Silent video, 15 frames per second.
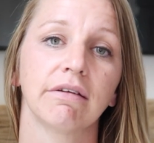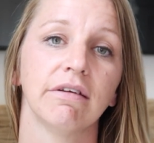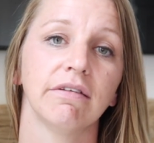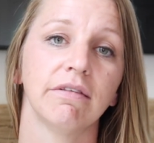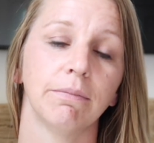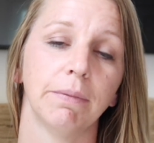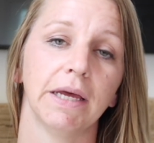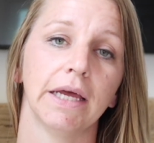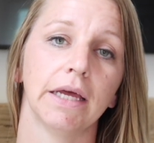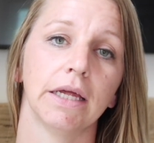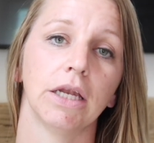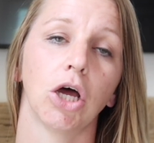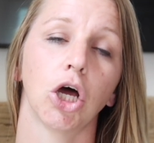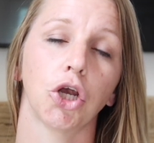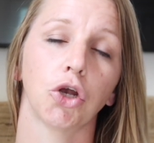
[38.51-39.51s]
has
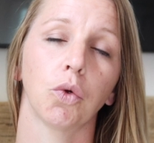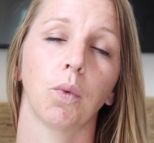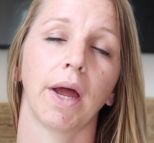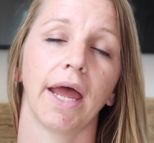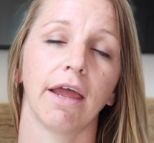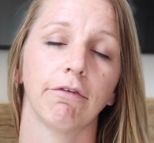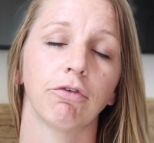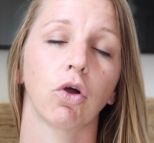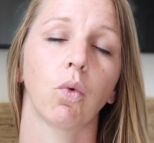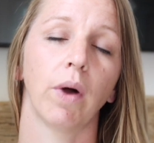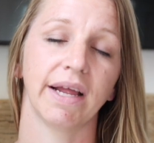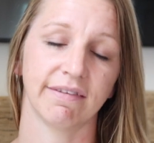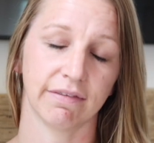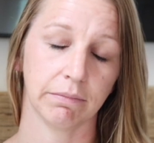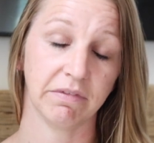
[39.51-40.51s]
been underway for
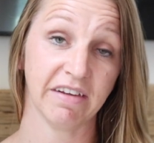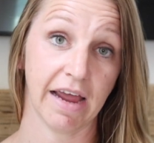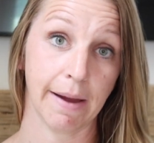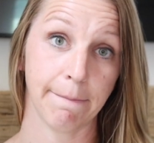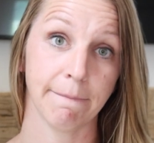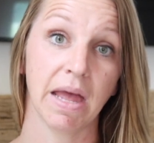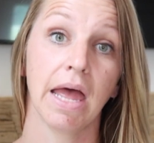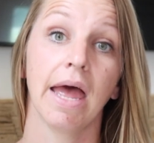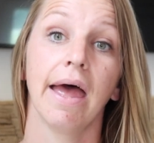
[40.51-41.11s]
quite some time.